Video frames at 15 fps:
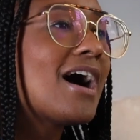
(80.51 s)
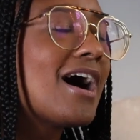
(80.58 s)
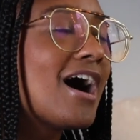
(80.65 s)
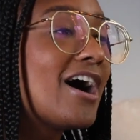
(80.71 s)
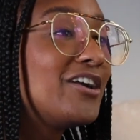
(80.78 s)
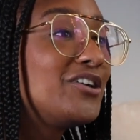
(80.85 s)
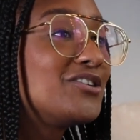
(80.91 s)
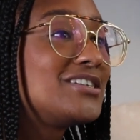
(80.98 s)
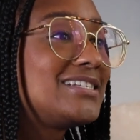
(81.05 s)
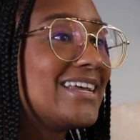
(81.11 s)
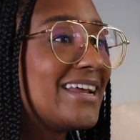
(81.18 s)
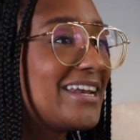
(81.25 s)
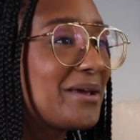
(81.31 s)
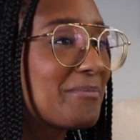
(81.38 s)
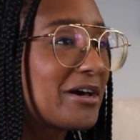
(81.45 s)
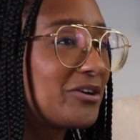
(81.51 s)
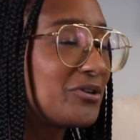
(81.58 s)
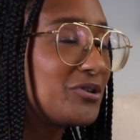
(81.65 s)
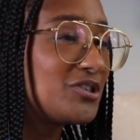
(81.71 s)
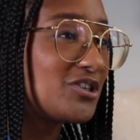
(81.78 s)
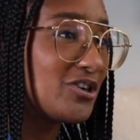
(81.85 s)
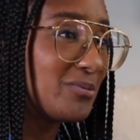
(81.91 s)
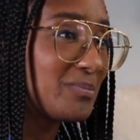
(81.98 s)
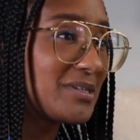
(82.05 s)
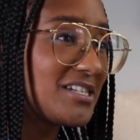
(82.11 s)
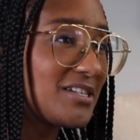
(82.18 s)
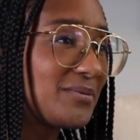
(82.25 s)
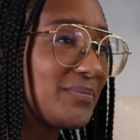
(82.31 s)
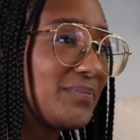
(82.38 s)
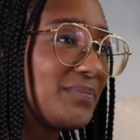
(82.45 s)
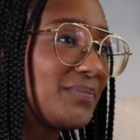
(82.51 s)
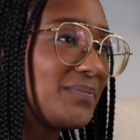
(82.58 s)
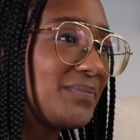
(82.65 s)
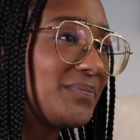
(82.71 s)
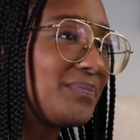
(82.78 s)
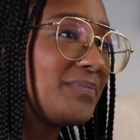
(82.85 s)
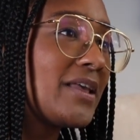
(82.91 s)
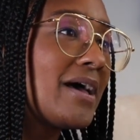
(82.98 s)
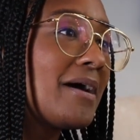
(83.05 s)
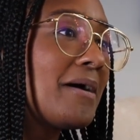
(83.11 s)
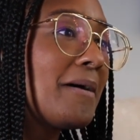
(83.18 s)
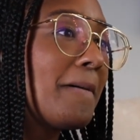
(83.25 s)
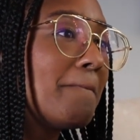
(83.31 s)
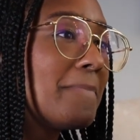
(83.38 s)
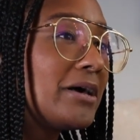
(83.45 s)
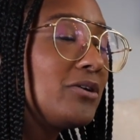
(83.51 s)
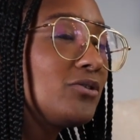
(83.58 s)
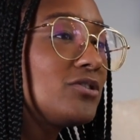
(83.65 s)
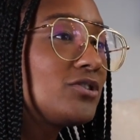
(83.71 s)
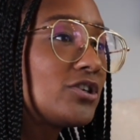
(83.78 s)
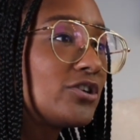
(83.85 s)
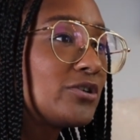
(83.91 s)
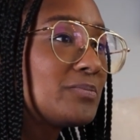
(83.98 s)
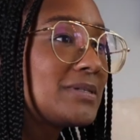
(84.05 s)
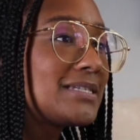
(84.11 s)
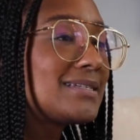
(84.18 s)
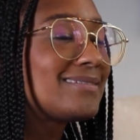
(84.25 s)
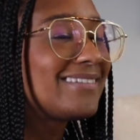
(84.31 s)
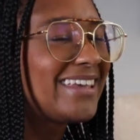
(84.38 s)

Understanding medical terms. Medical terms